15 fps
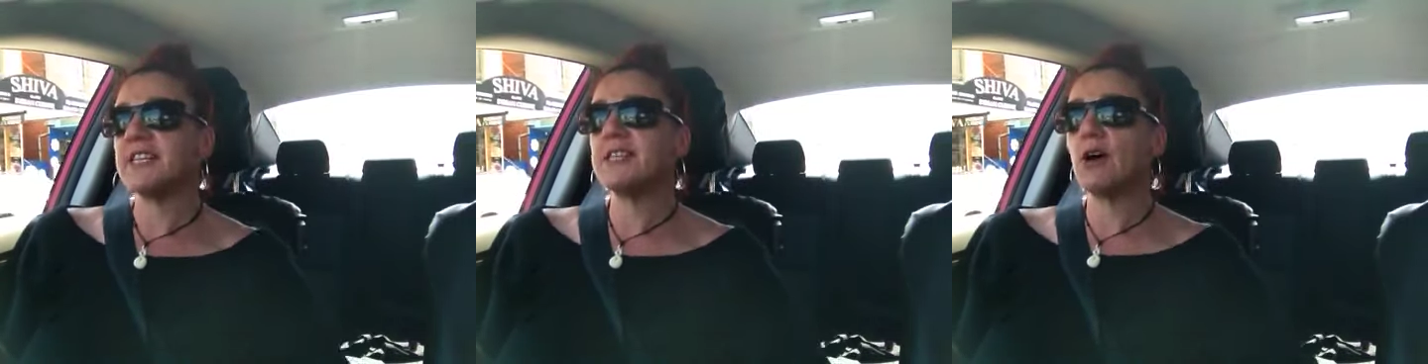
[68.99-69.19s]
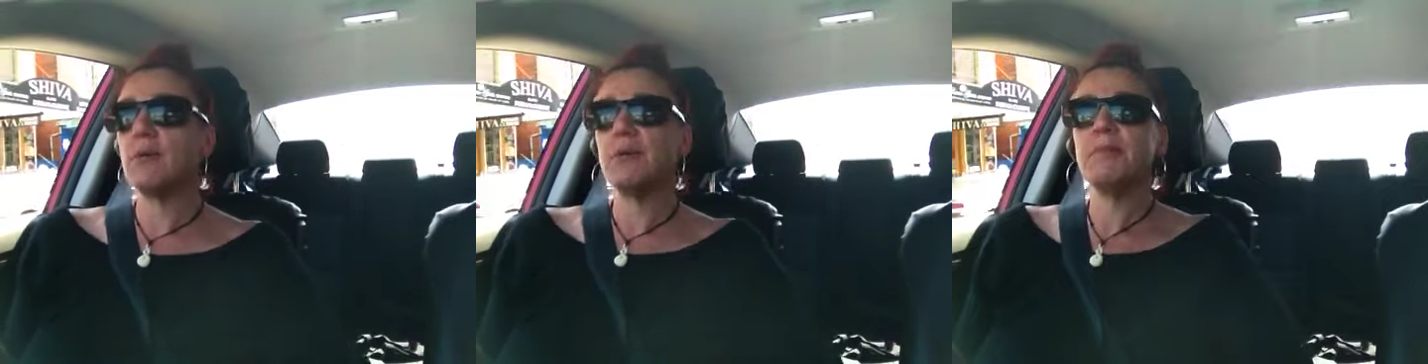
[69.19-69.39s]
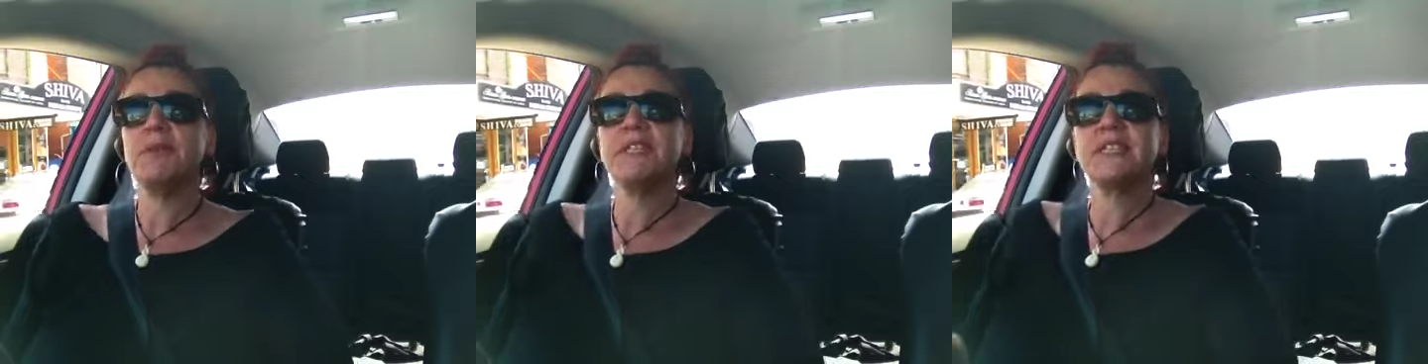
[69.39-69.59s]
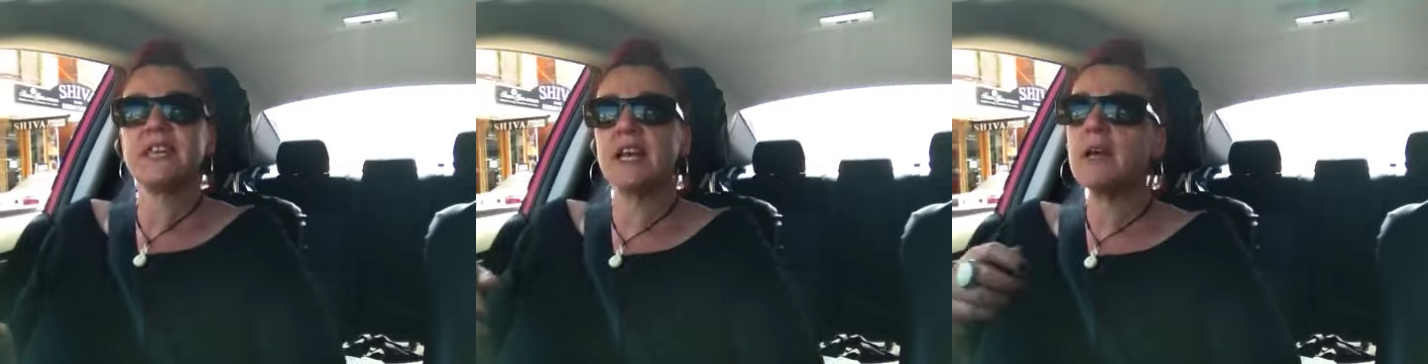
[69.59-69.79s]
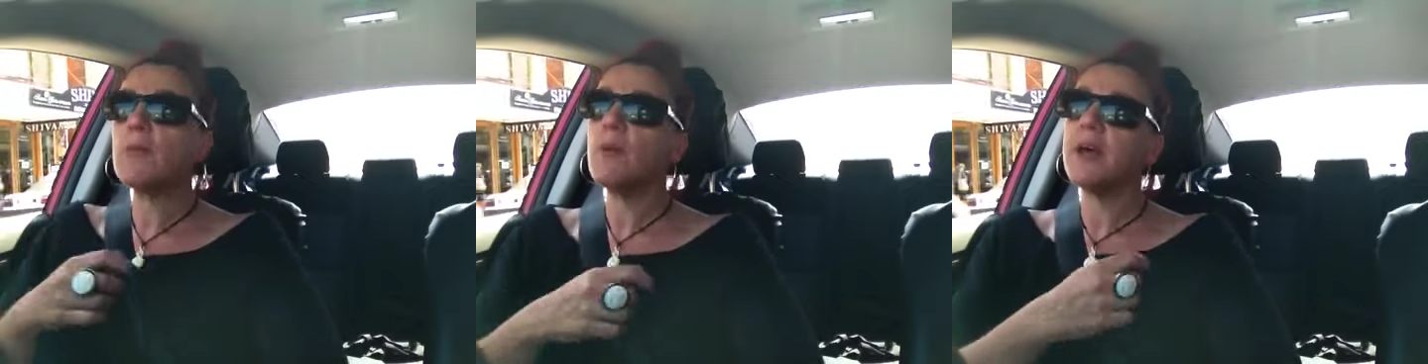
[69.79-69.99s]
so I'm in my
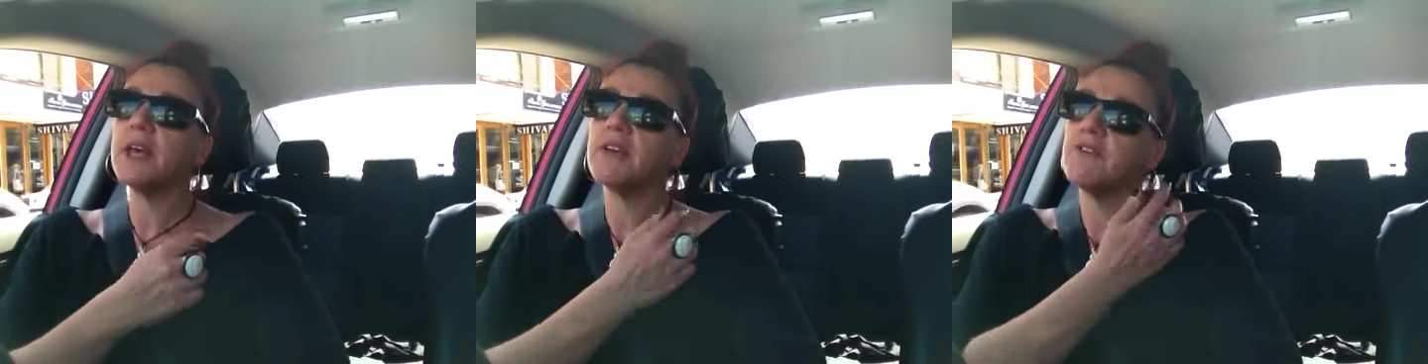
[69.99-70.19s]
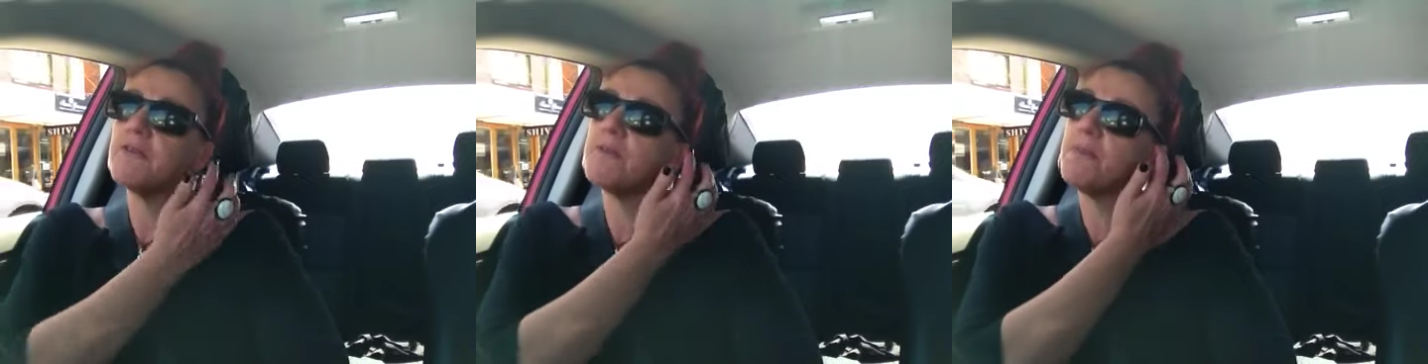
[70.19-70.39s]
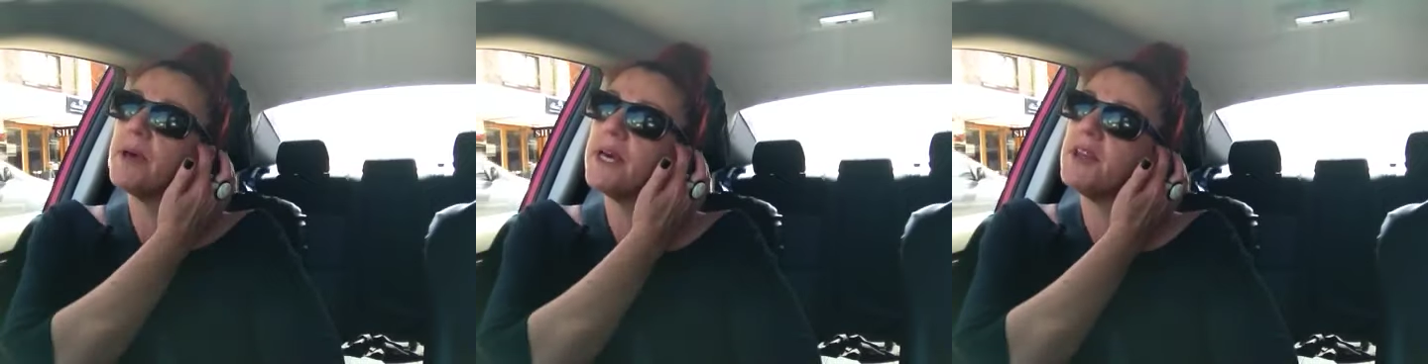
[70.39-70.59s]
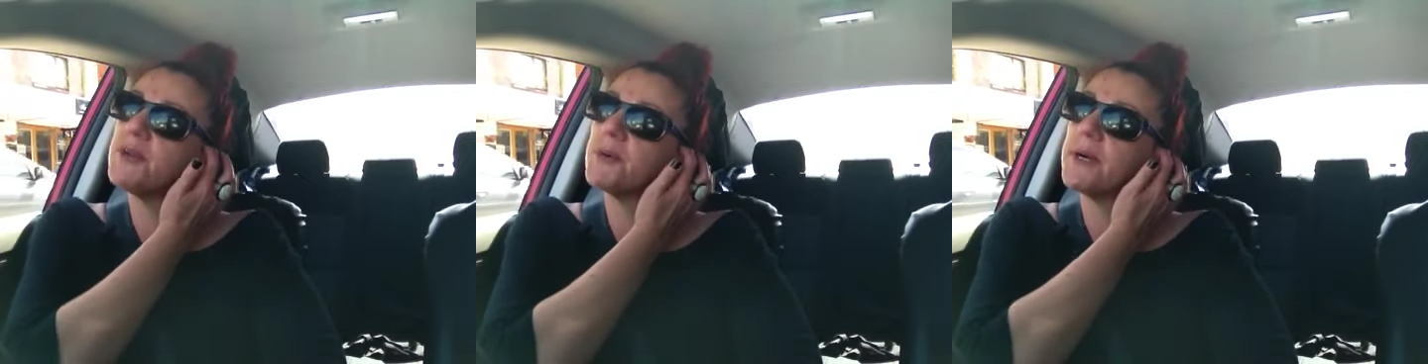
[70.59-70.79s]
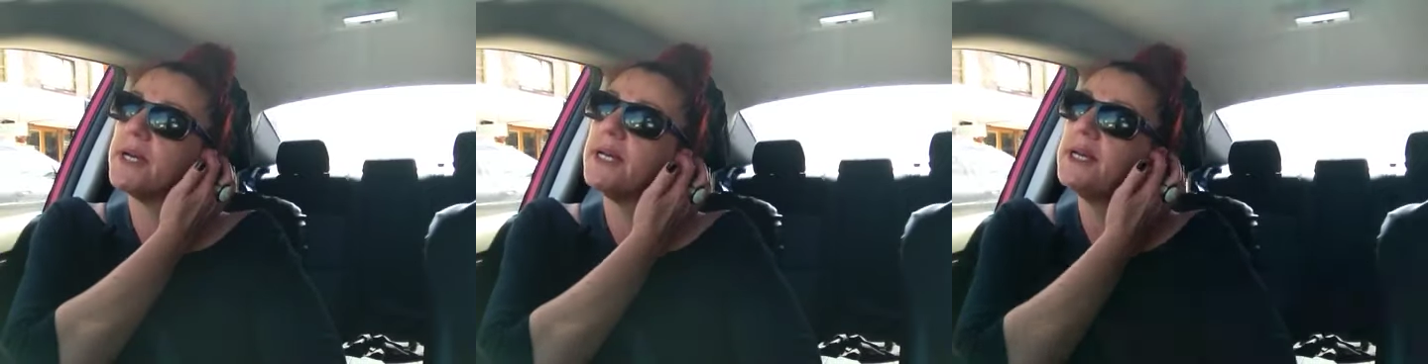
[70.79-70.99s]
second week of
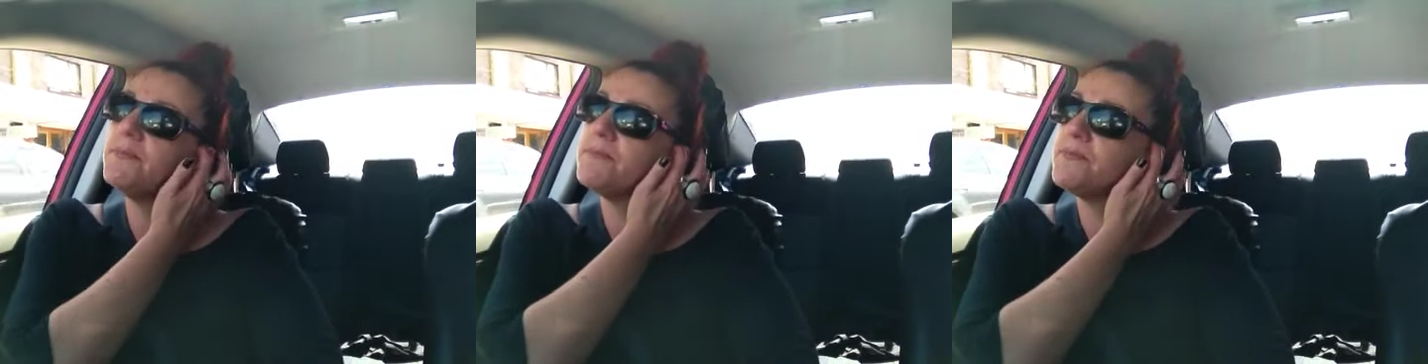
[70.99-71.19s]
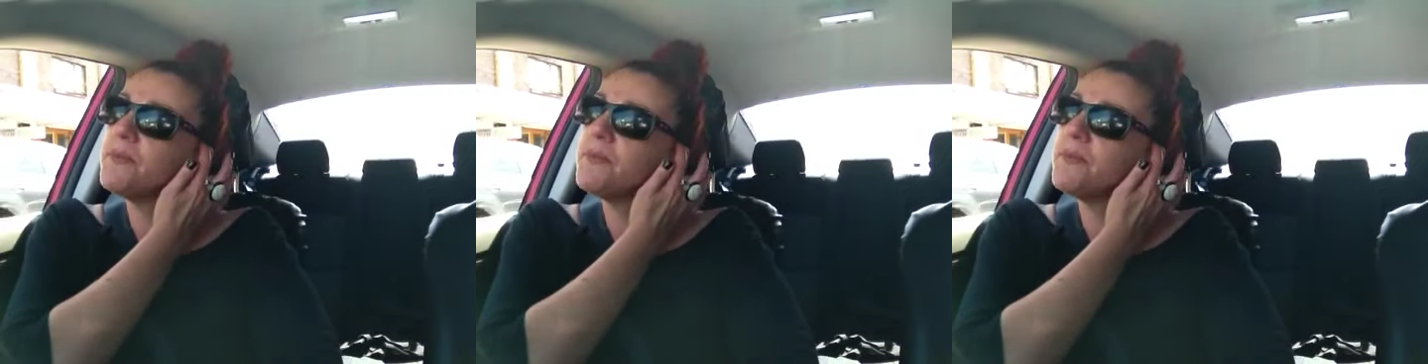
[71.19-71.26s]
P3.